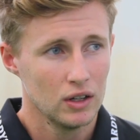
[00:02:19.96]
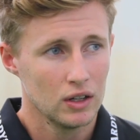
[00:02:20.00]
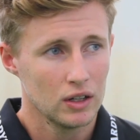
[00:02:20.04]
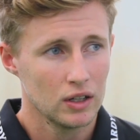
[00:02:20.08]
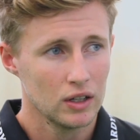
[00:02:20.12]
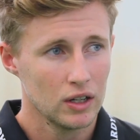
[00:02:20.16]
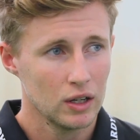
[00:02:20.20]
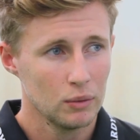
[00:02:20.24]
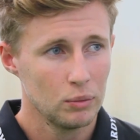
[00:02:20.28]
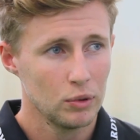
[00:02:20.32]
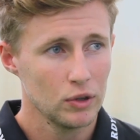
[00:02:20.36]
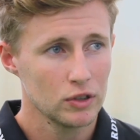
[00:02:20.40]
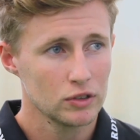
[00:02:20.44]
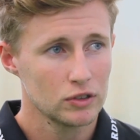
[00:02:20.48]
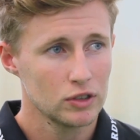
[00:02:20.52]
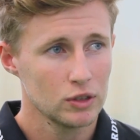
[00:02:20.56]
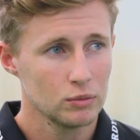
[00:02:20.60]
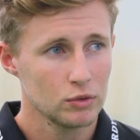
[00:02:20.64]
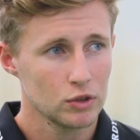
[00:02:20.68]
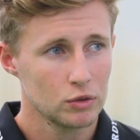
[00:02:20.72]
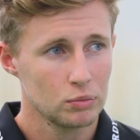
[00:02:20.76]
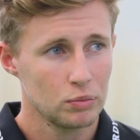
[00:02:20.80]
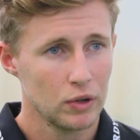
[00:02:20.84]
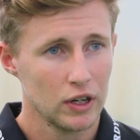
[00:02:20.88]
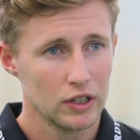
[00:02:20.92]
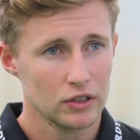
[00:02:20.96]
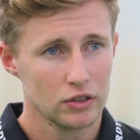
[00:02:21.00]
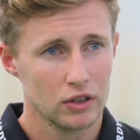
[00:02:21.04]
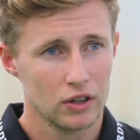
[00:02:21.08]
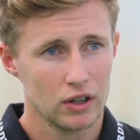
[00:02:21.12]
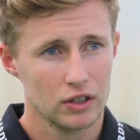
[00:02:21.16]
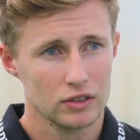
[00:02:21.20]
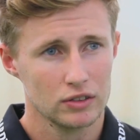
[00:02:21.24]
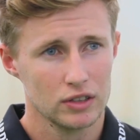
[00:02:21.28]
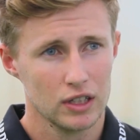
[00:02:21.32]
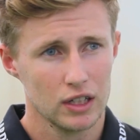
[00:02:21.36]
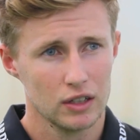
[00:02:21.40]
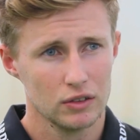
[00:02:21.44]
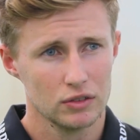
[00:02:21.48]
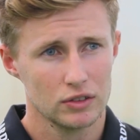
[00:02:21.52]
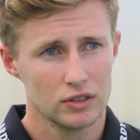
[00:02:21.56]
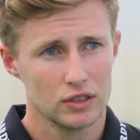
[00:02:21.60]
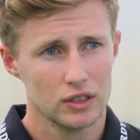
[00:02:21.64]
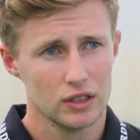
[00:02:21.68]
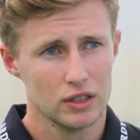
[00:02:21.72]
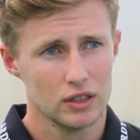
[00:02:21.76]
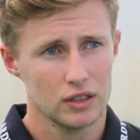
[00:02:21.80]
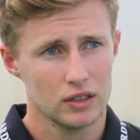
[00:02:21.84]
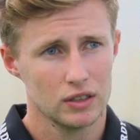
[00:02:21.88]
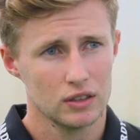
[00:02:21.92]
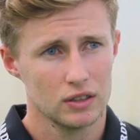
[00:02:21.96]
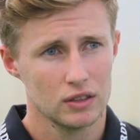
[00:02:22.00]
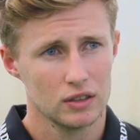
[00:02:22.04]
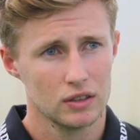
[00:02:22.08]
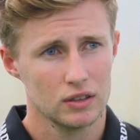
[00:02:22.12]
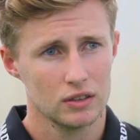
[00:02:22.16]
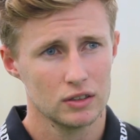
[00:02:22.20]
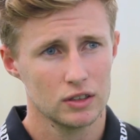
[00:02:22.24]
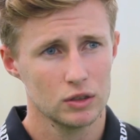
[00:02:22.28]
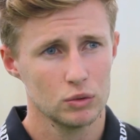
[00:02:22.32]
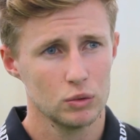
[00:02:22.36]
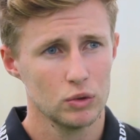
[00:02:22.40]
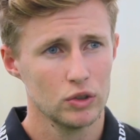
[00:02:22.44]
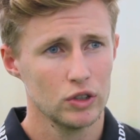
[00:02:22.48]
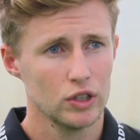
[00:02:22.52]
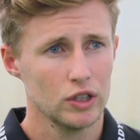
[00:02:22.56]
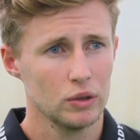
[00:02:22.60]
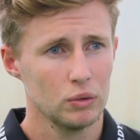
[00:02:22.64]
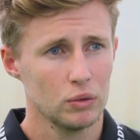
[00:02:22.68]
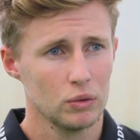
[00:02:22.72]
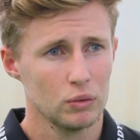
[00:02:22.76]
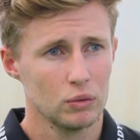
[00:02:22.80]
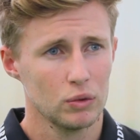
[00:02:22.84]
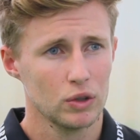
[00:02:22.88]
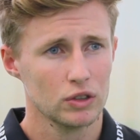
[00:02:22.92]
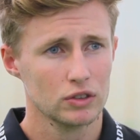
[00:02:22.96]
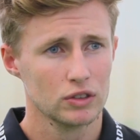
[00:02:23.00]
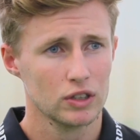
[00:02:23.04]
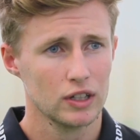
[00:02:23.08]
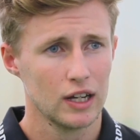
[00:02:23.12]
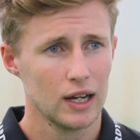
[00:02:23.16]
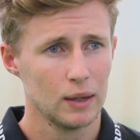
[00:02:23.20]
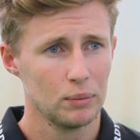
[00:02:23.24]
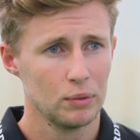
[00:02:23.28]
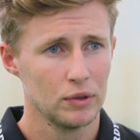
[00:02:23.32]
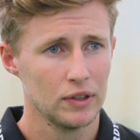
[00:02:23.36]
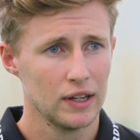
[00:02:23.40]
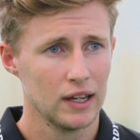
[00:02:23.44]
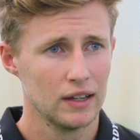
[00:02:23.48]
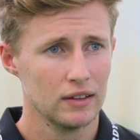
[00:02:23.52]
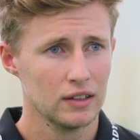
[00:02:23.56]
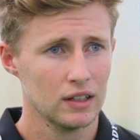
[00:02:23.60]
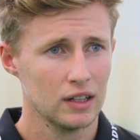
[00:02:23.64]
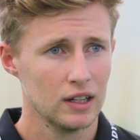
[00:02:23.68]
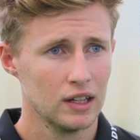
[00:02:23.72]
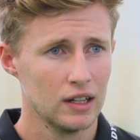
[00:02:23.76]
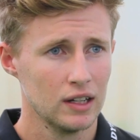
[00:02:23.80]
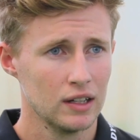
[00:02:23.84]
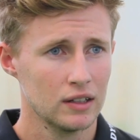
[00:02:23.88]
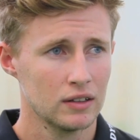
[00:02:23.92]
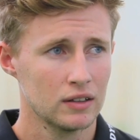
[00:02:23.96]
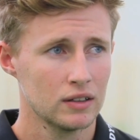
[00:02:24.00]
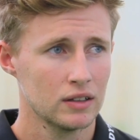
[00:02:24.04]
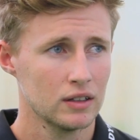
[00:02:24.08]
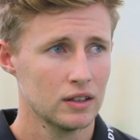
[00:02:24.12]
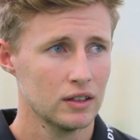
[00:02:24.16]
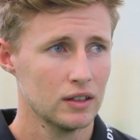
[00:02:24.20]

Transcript: you know, putting too much pressure on ourselves to, to worry what's going to happen down the line.